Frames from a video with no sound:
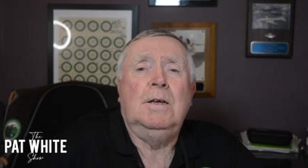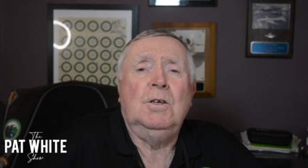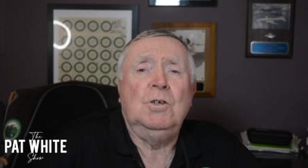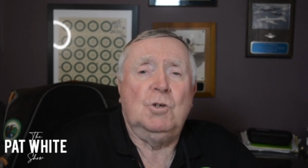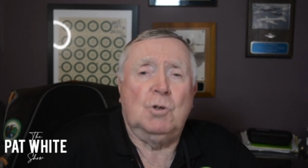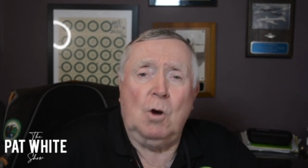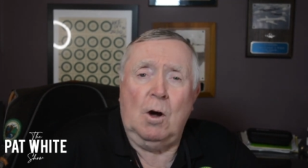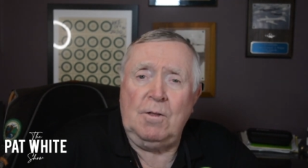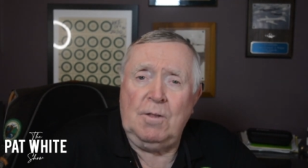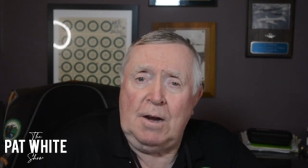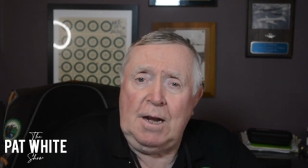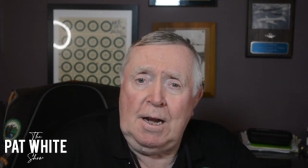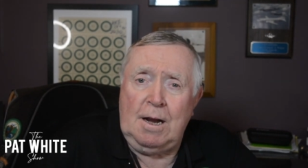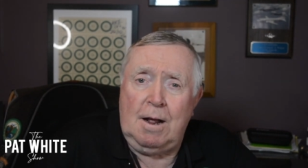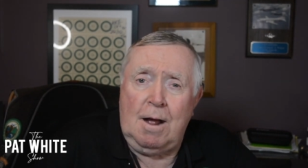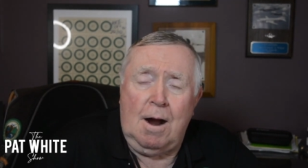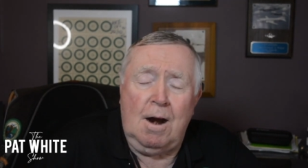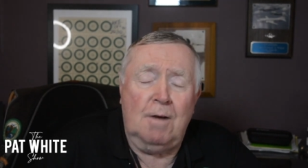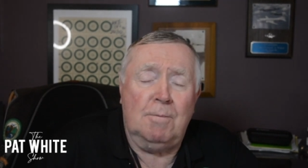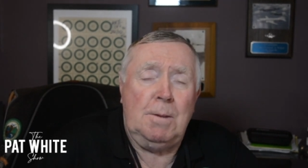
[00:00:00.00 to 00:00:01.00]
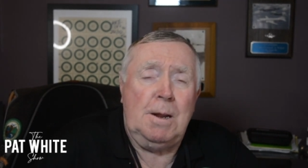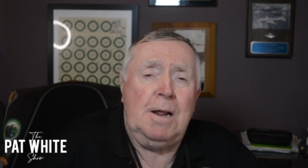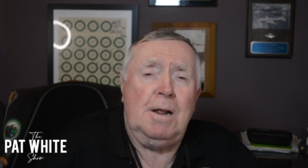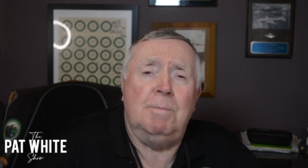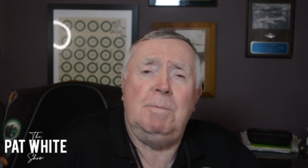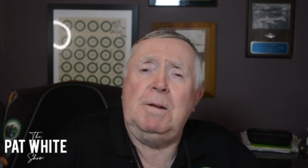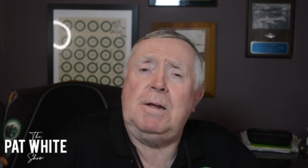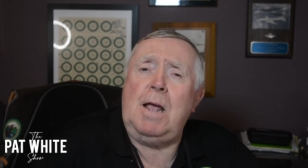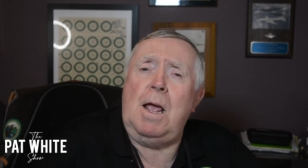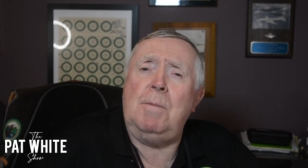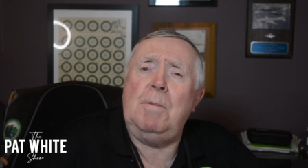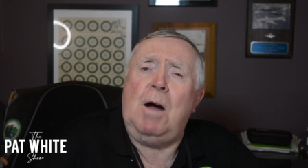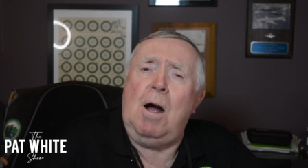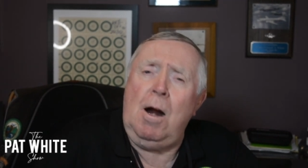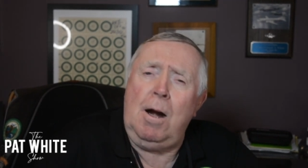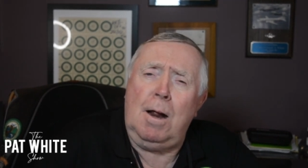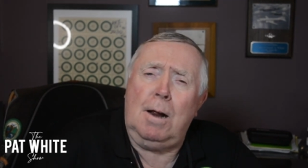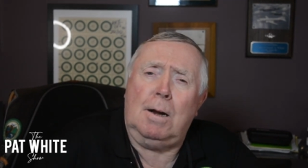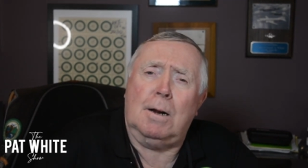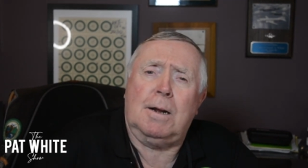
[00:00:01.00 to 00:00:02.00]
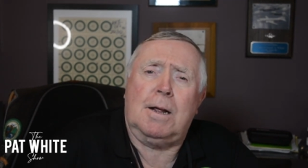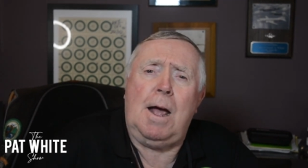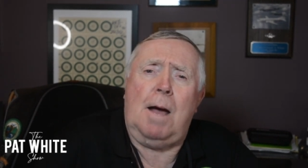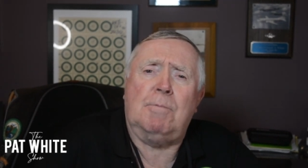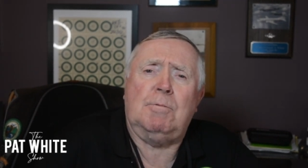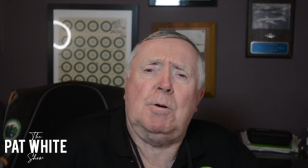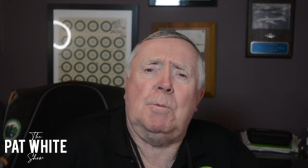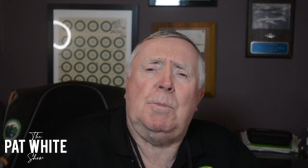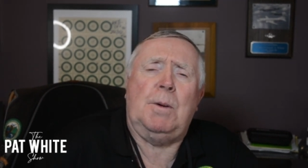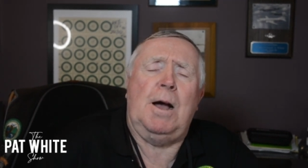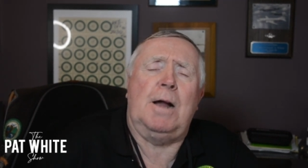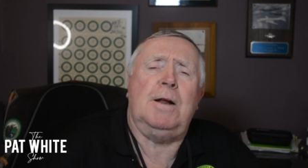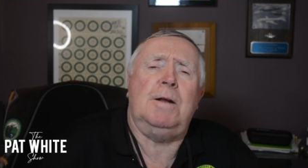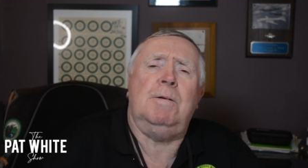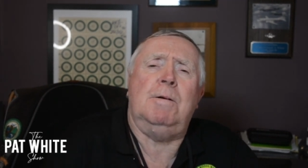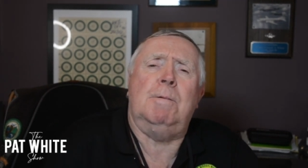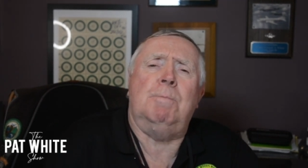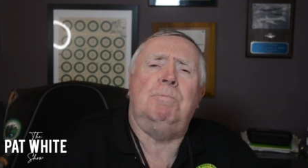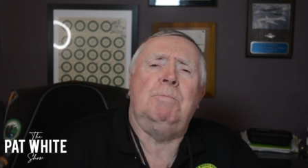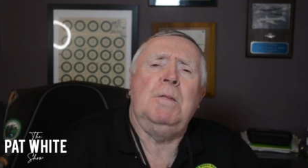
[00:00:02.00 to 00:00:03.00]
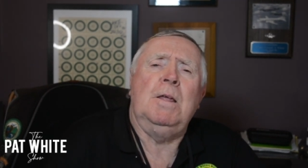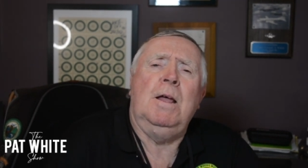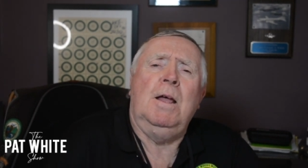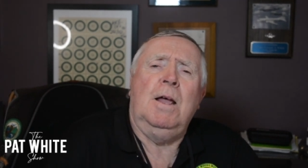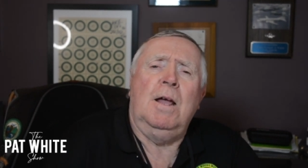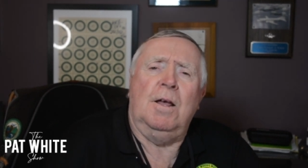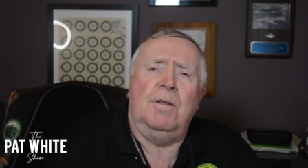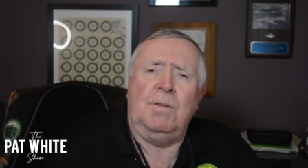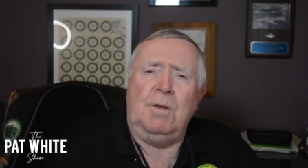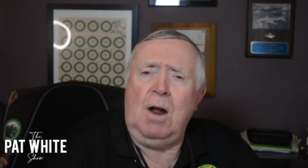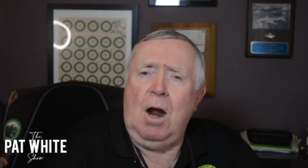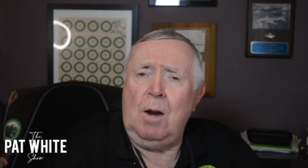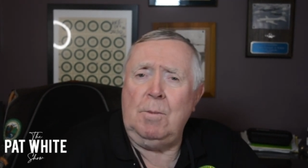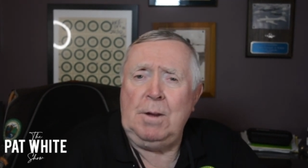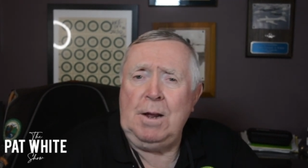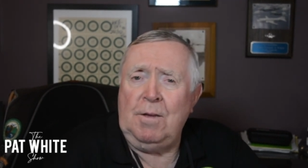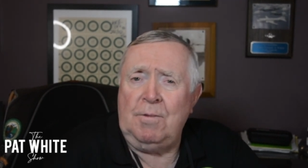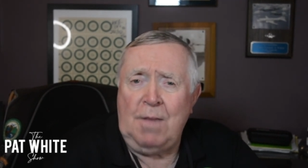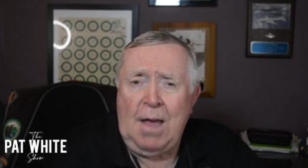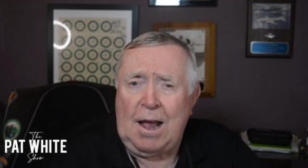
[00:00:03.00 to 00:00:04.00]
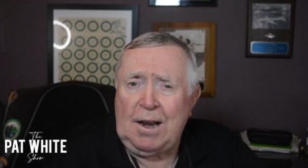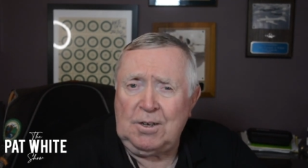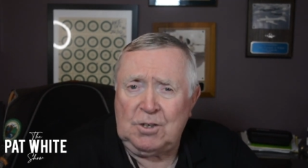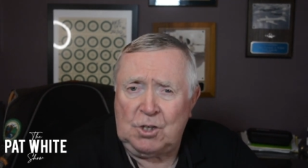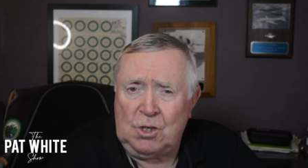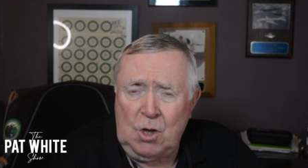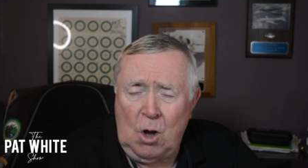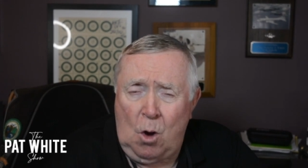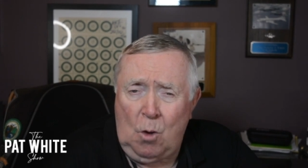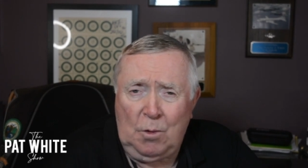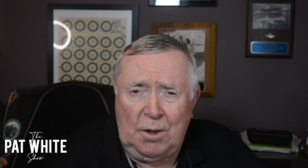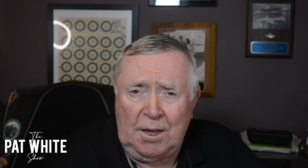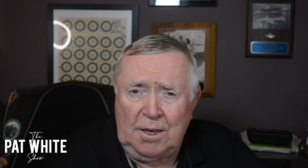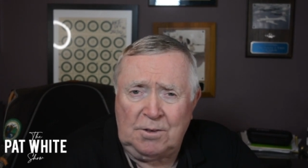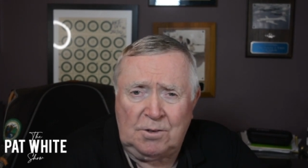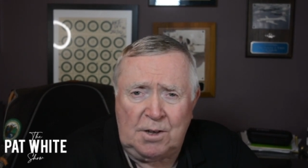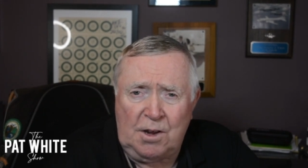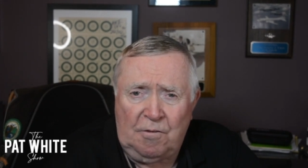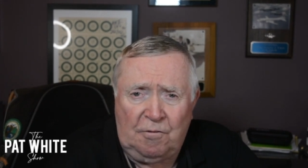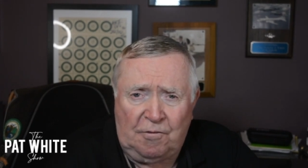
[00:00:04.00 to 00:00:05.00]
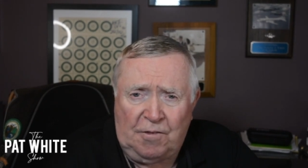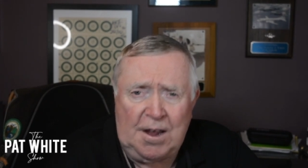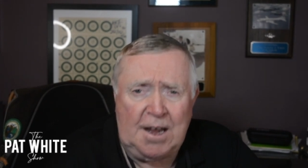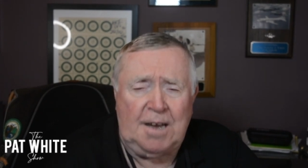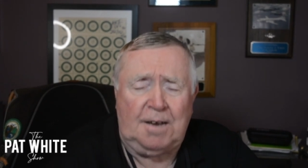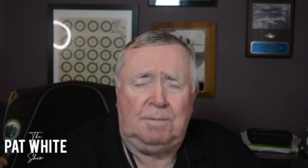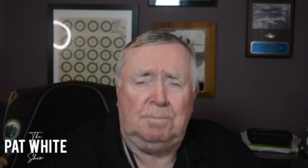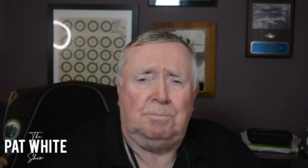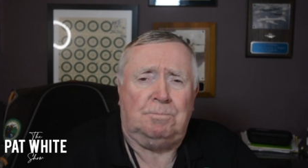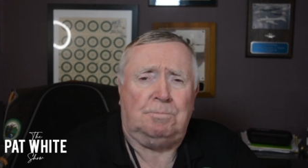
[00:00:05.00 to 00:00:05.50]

Joined the Army and became a helicopter pilot in the Army, and that is no easy feat.